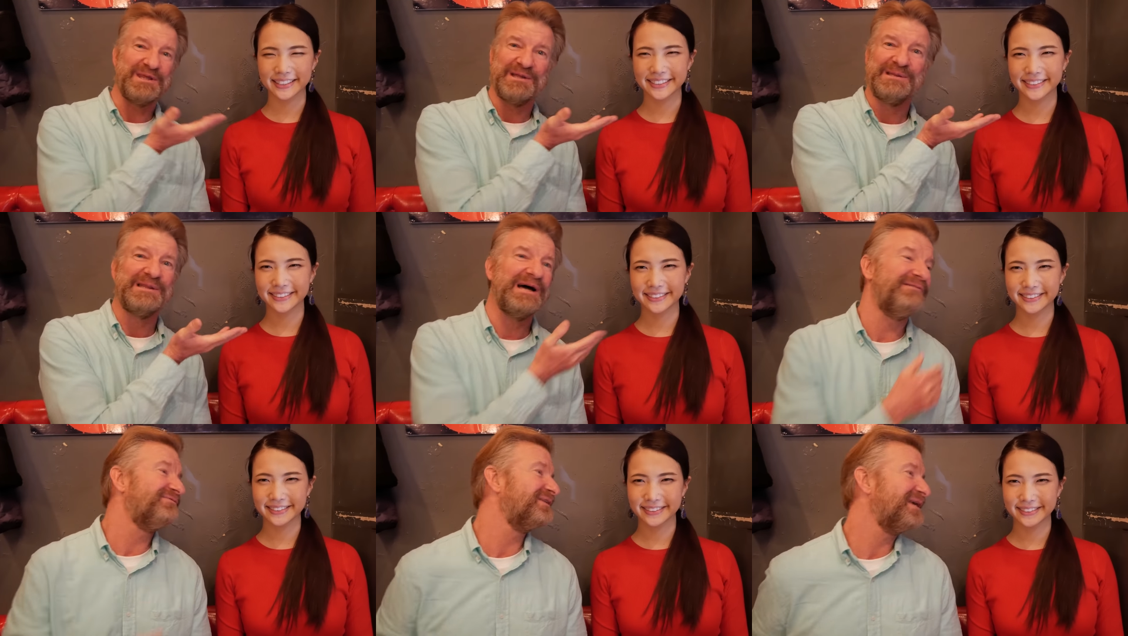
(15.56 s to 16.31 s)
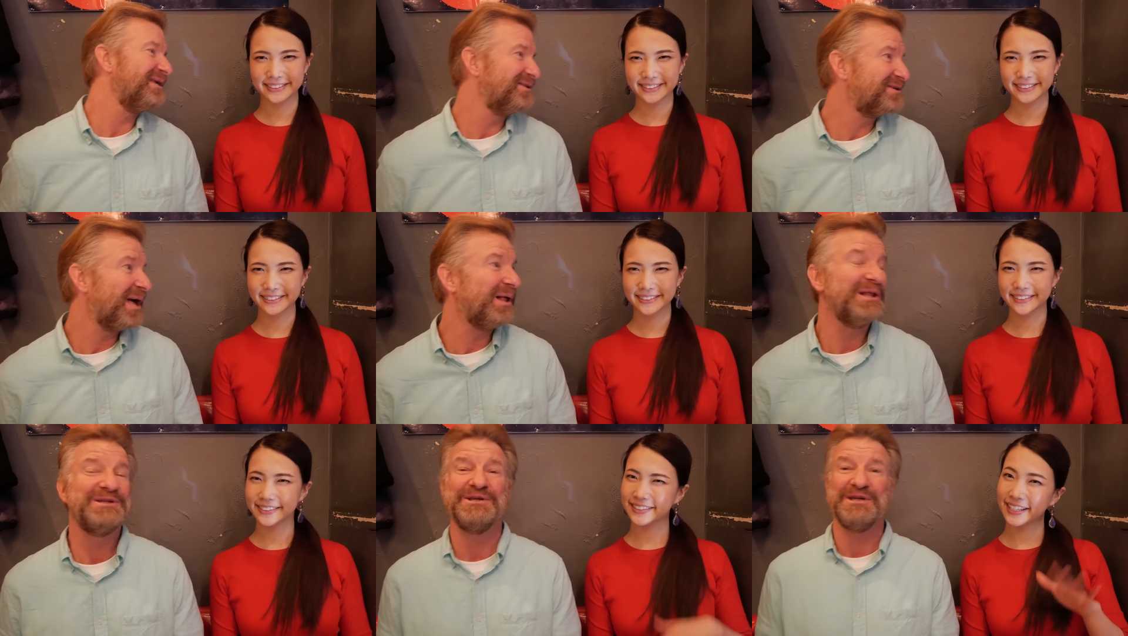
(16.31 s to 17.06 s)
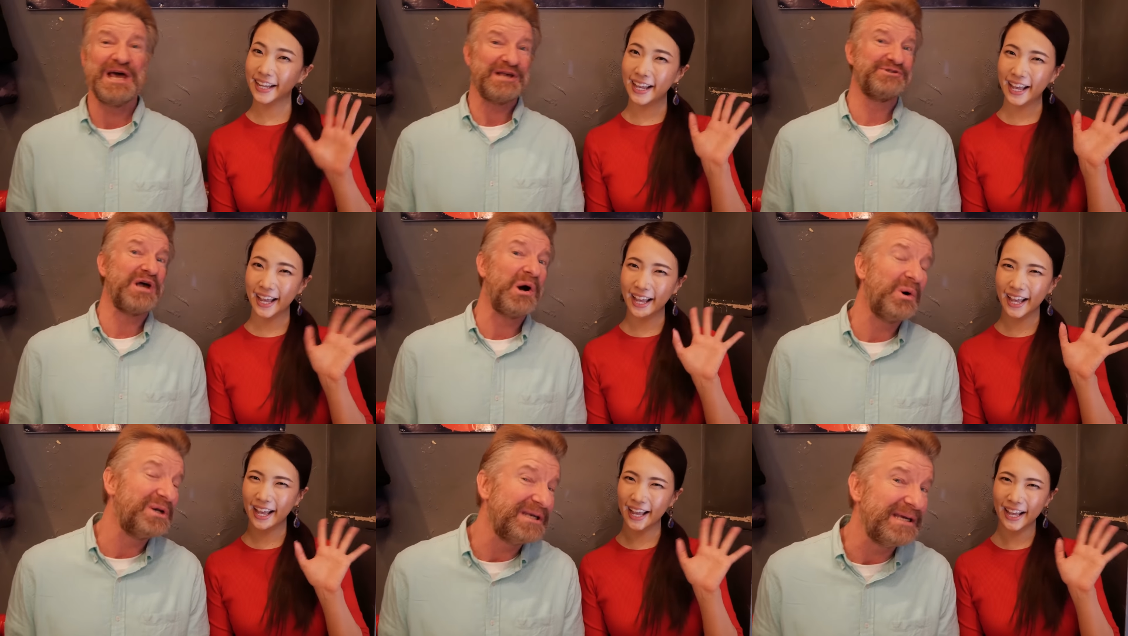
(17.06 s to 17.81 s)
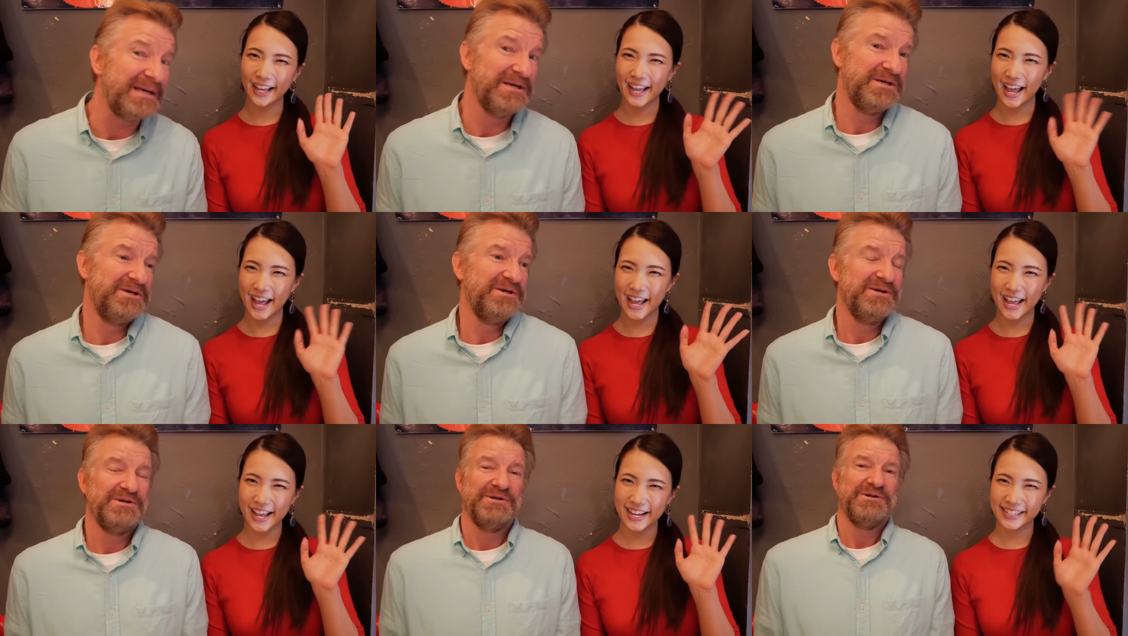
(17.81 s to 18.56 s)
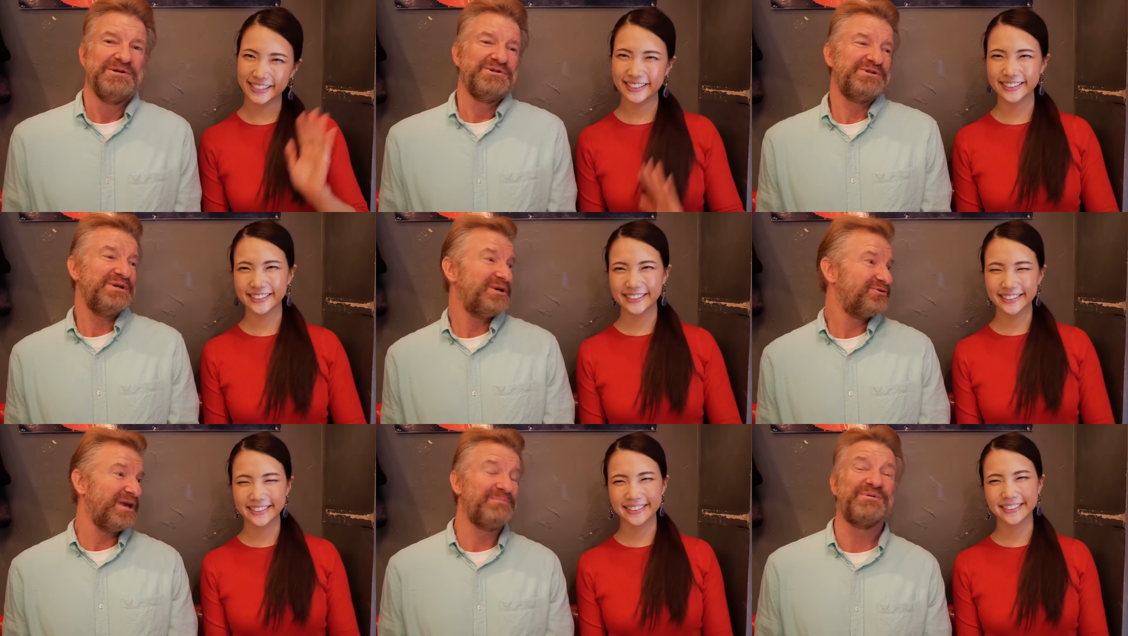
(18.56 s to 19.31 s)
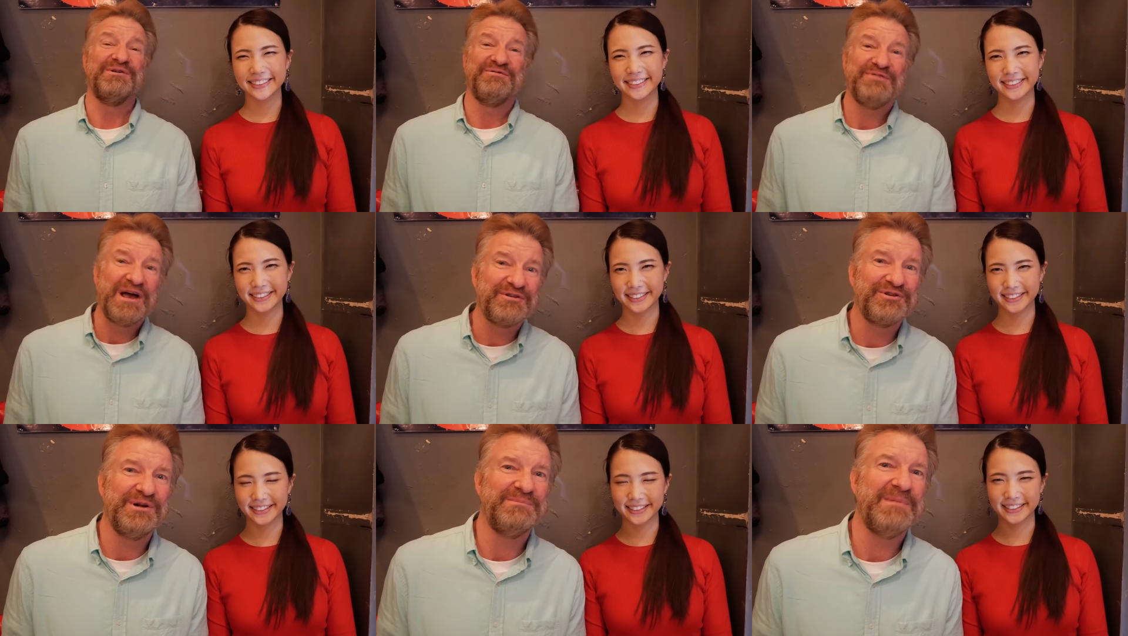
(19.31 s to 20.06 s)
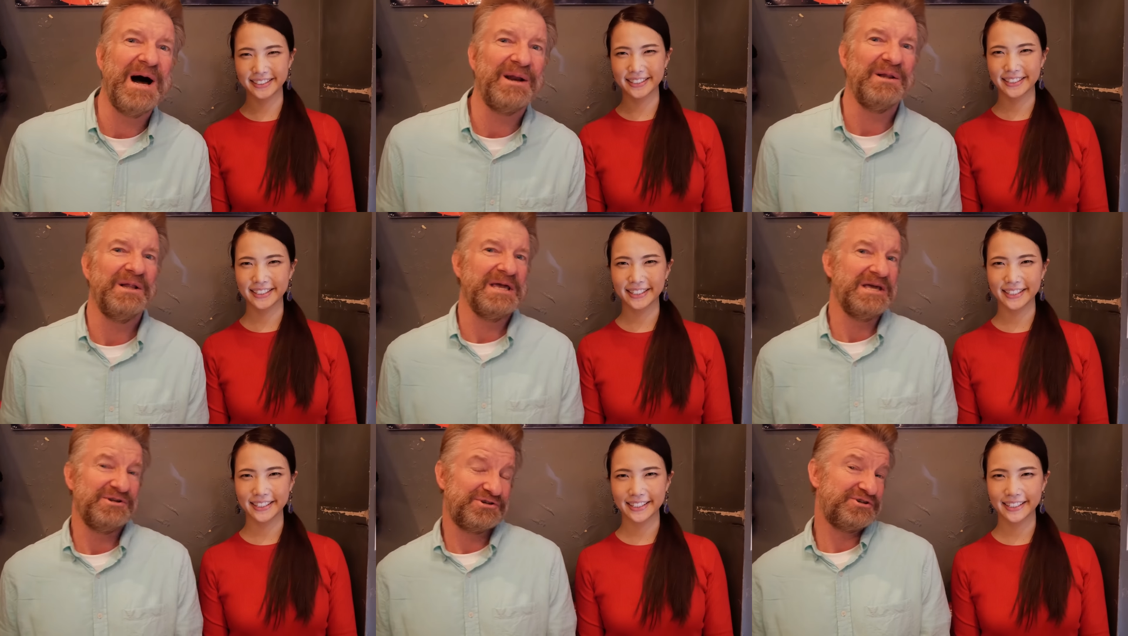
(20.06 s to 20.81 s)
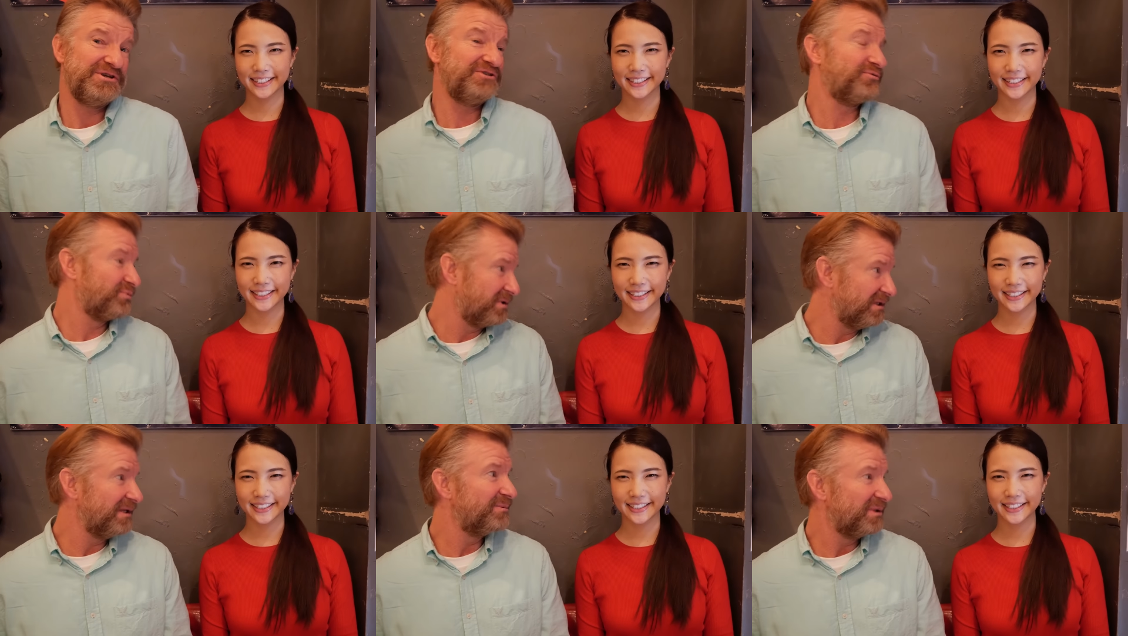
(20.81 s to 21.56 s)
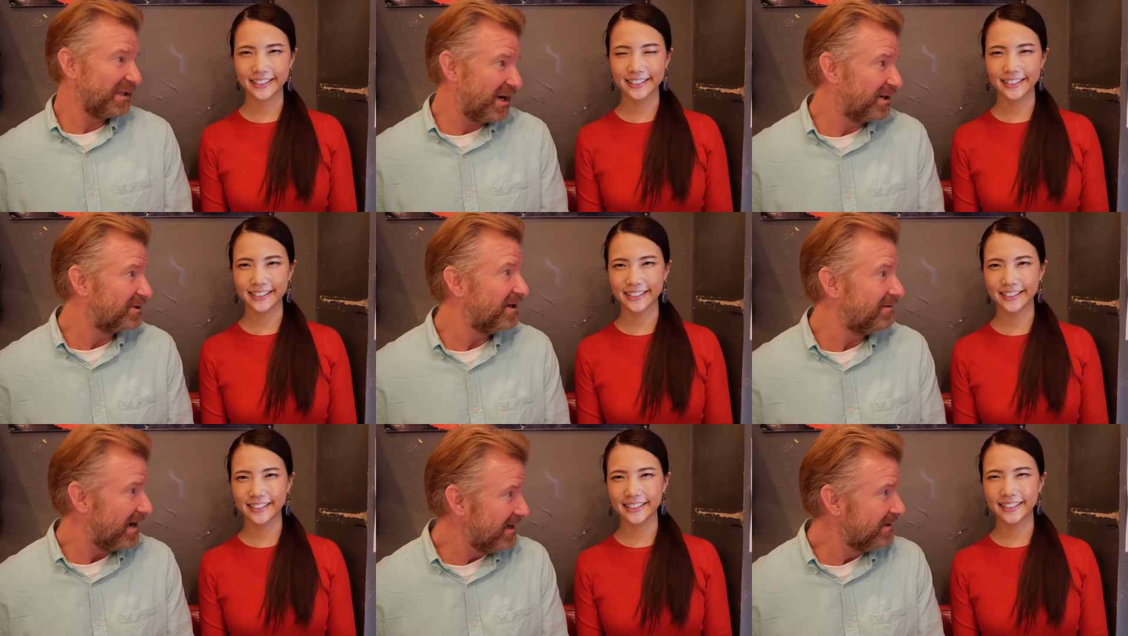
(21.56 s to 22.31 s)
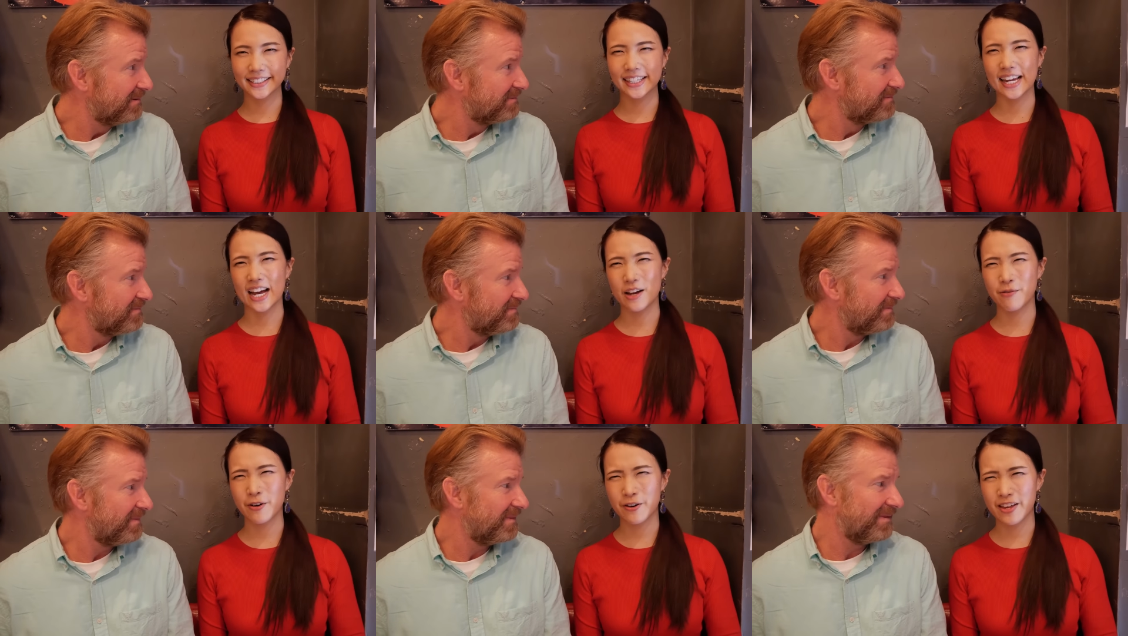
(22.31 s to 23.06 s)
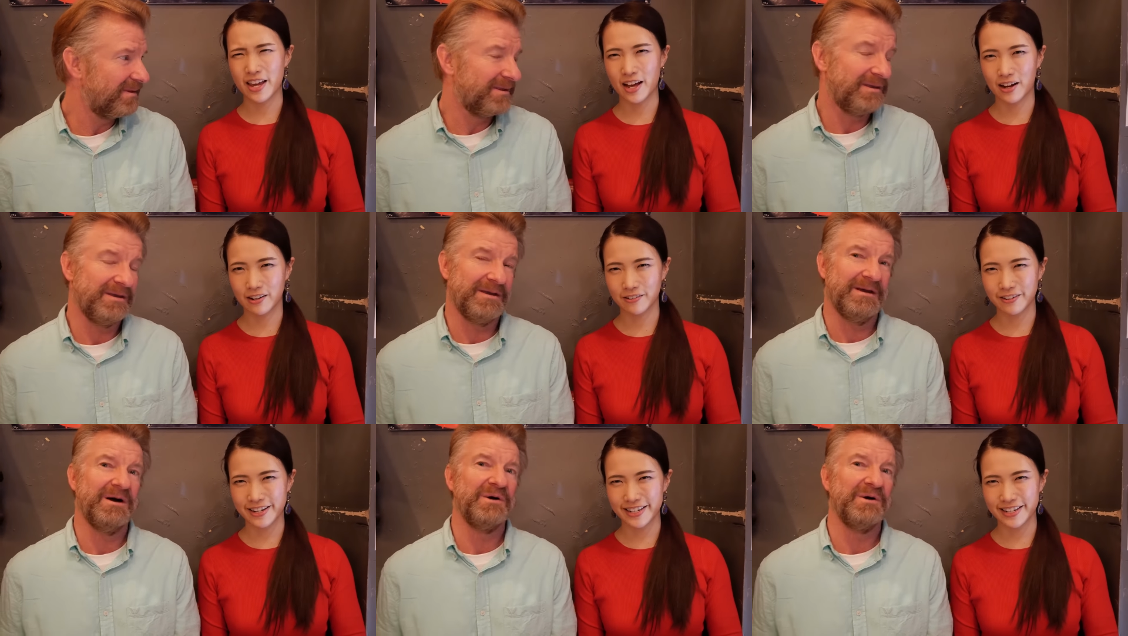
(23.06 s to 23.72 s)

Speaker 1: the lovely and talented Saori.
Speaker 2: Hi. She is dad. a
Speaker 1: professional model and she's really, really hungry, right?
Speaker 2: Yeah, like, very hungry.